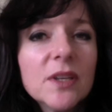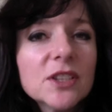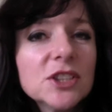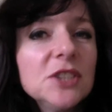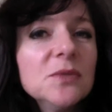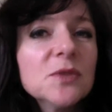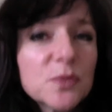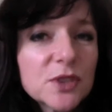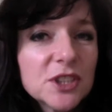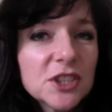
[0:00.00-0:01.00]
because she
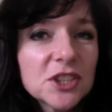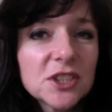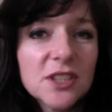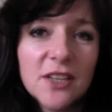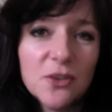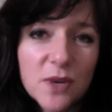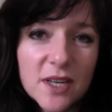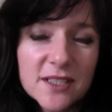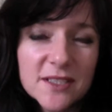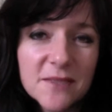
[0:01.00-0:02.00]
was British and
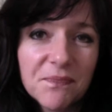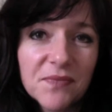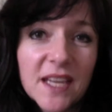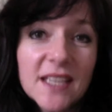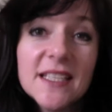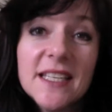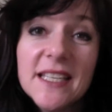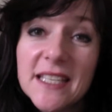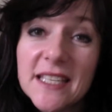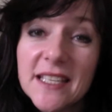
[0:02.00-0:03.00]
white, and
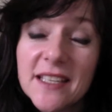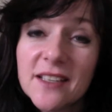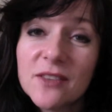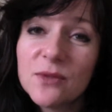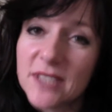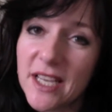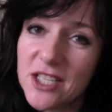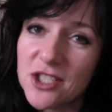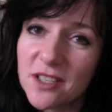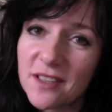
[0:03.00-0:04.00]
he was
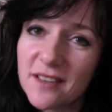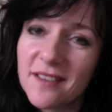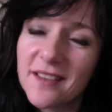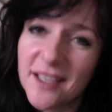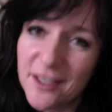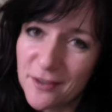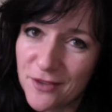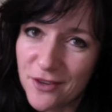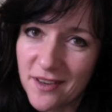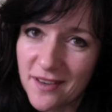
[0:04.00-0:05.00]
Asian
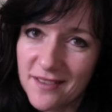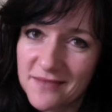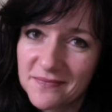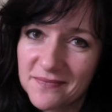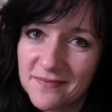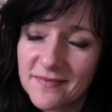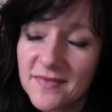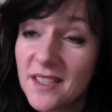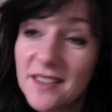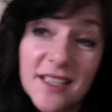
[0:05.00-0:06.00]
and a foreigner.
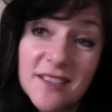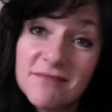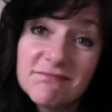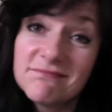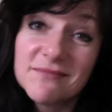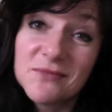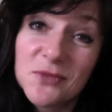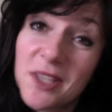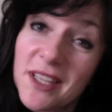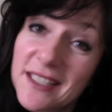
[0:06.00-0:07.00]
Now,
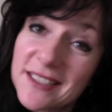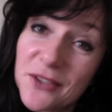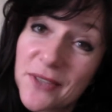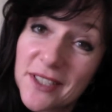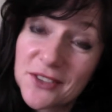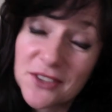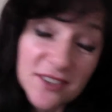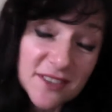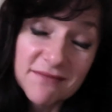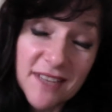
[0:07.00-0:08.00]
whether that's
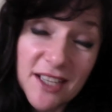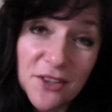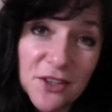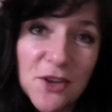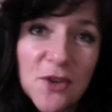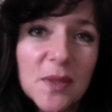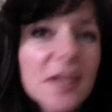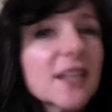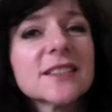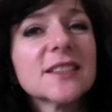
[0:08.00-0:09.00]
correct or not, I don't
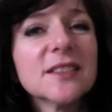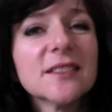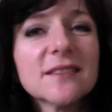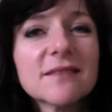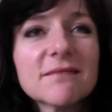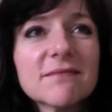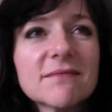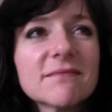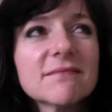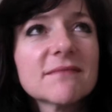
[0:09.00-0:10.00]
know, but that's the
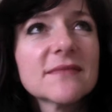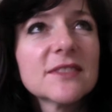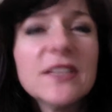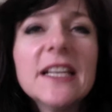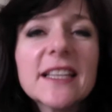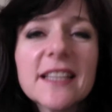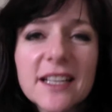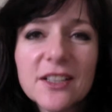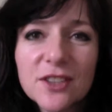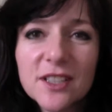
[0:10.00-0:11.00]

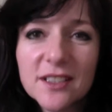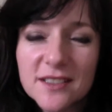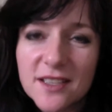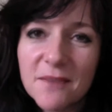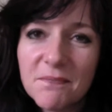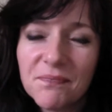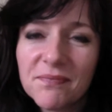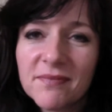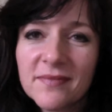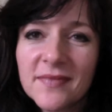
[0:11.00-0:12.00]
feeling that I got at the
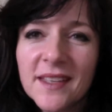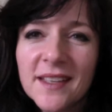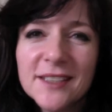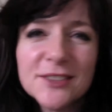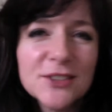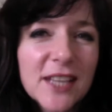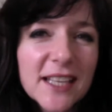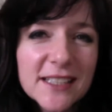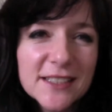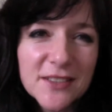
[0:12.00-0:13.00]
time.
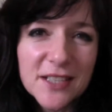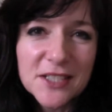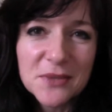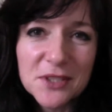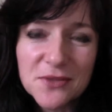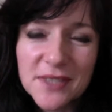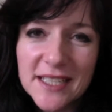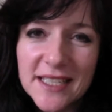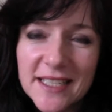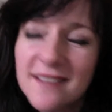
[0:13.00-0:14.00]
So that interaction
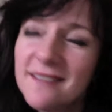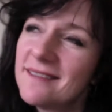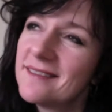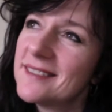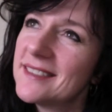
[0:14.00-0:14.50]
was really